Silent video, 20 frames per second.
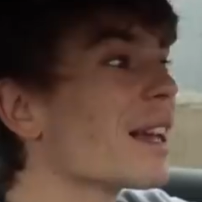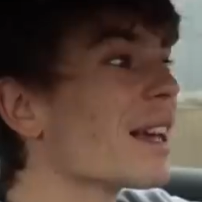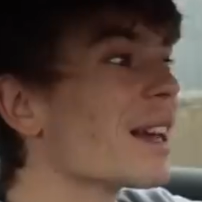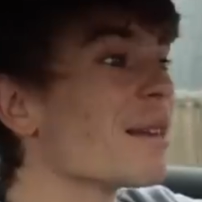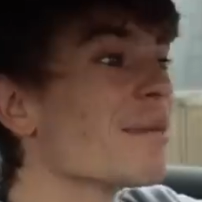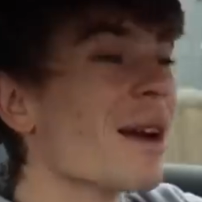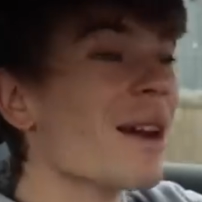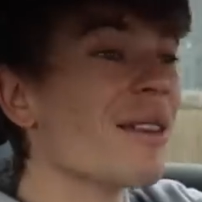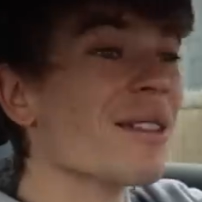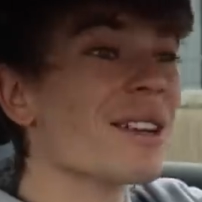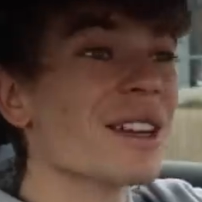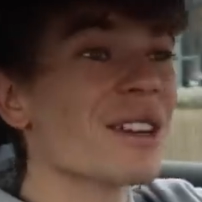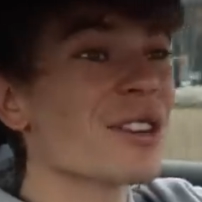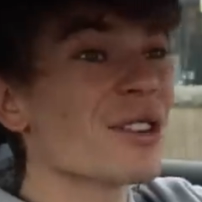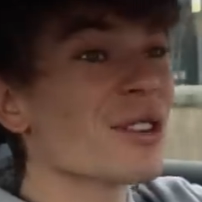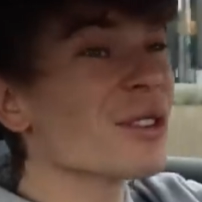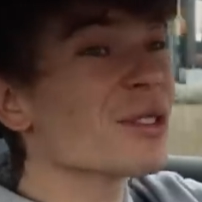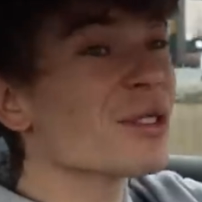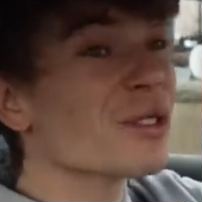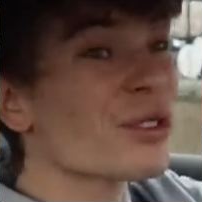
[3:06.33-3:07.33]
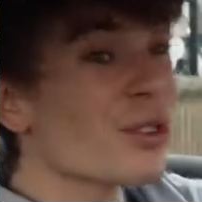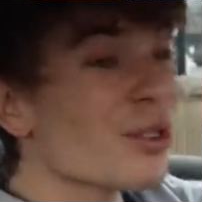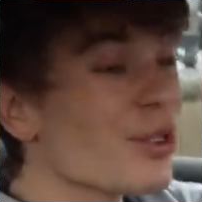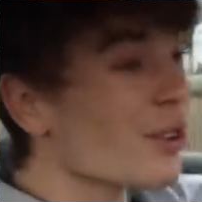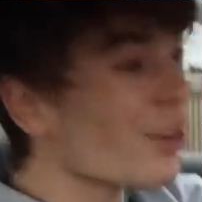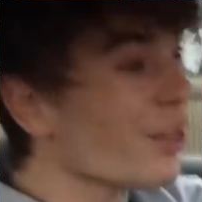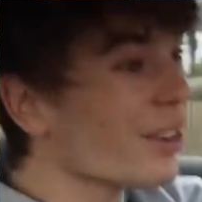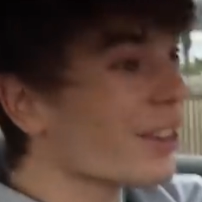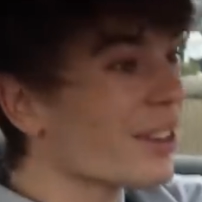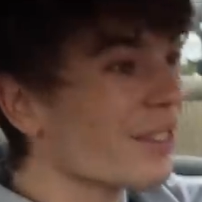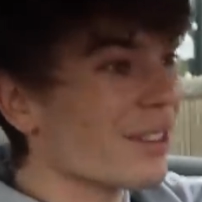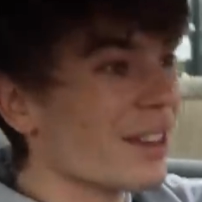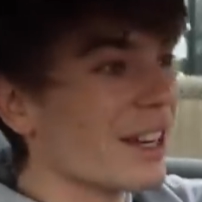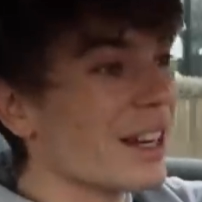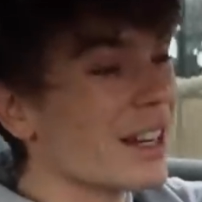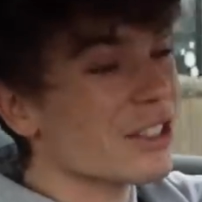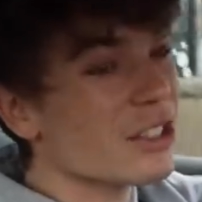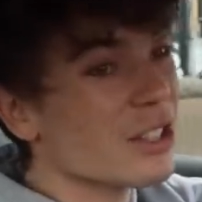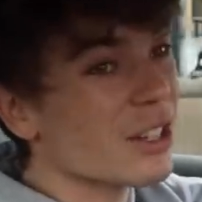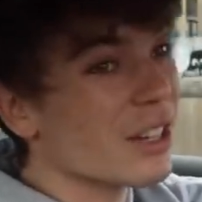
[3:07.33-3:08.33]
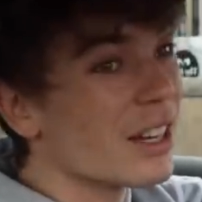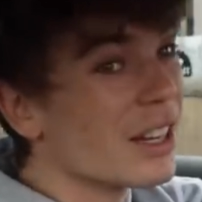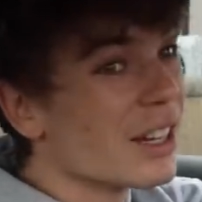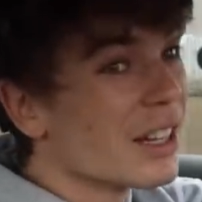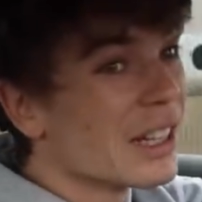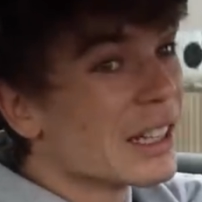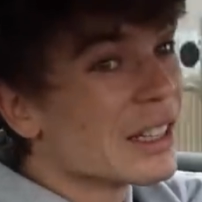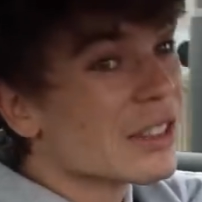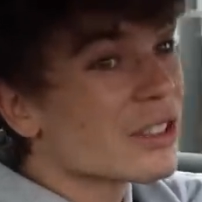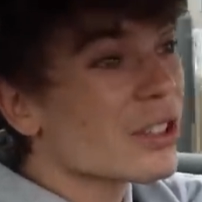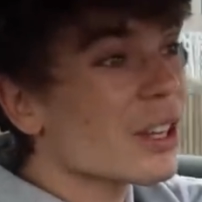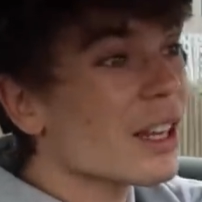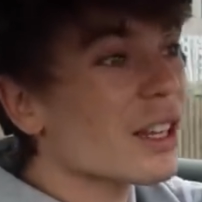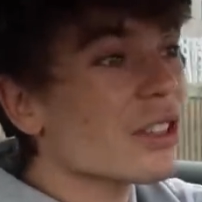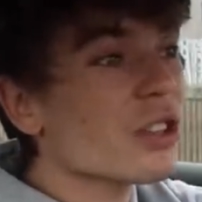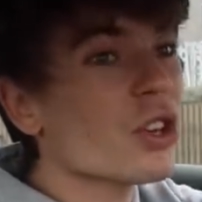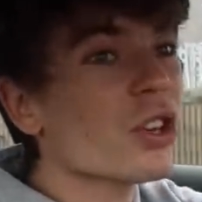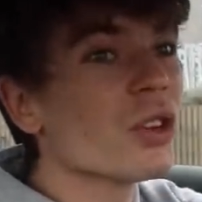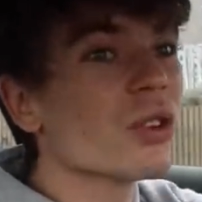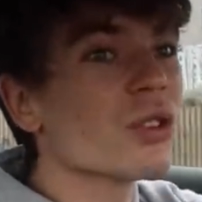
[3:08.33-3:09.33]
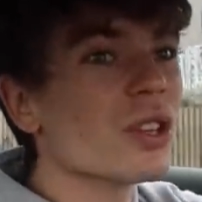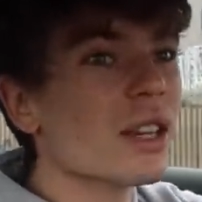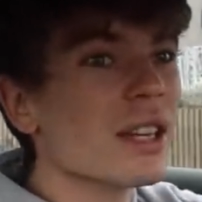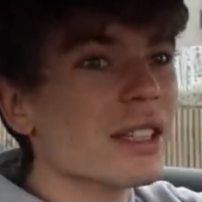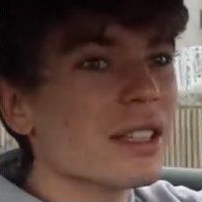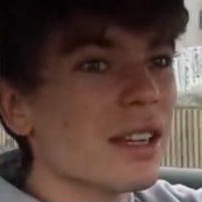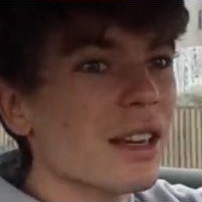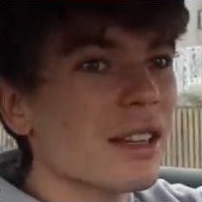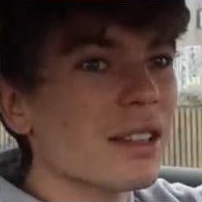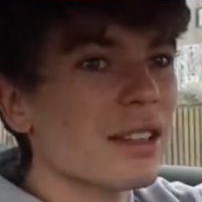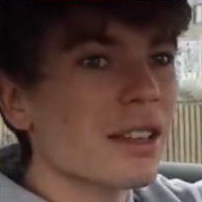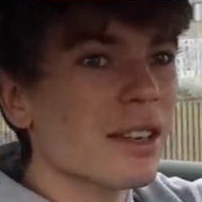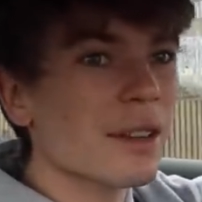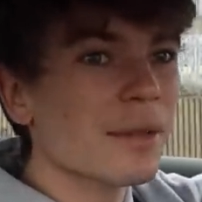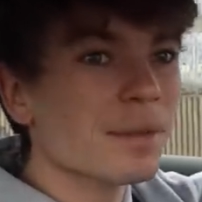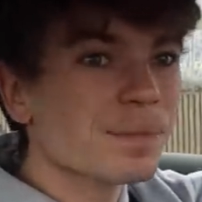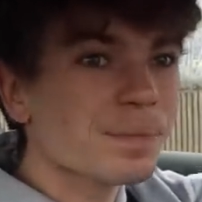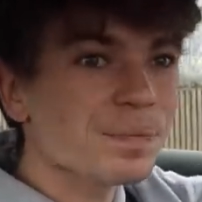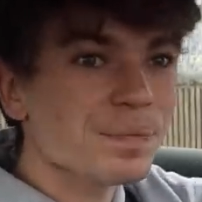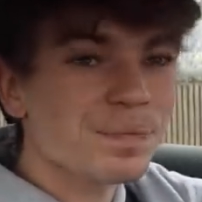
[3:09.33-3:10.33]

be getting married in not too long even, actually. So that's hugely exciting.